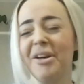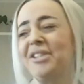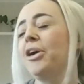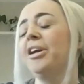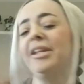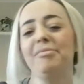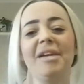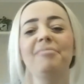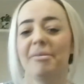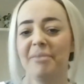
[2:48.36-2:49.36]
I totally
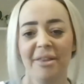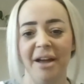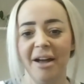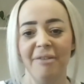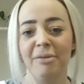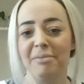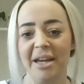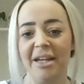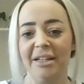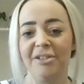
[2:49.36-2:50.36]
blame my mother for
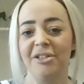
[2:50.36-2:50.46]
being